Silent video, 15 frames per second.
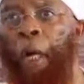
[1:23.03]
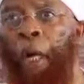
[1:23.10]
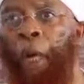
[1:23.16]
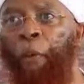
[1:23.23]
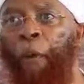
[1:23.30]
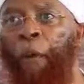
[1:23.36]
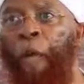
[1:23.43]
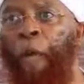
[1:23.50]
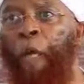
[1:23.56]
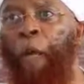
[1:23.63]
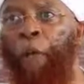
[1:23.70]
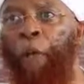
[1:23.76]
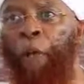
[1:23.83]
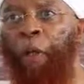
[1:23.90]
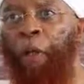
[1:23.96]
And when they
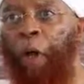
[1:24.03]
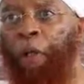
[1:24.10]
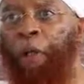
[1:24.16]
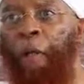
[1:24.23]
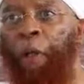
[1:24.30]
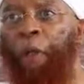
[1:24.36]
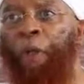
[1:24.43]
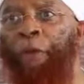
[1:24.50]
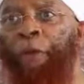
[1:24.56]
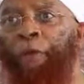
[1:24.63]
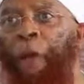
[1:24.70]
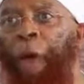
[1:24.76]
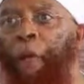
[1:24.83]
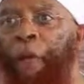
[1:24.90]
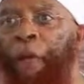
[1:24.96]
come in contact with
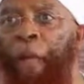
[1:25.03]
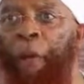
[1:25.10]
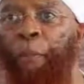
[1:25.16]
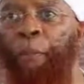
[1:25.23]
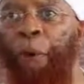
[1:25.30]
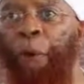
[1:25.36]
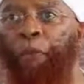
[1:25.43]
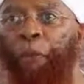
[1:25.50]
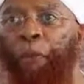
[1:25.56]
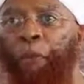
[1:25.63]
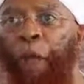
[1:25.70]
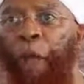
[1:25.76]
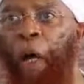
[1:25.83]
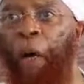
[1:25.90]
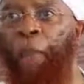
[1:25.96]
Islam, when they embrace
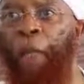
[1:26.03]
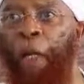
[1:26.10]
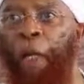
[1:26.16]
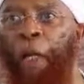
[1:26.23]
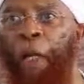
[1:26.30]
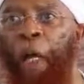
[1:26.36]
Islam,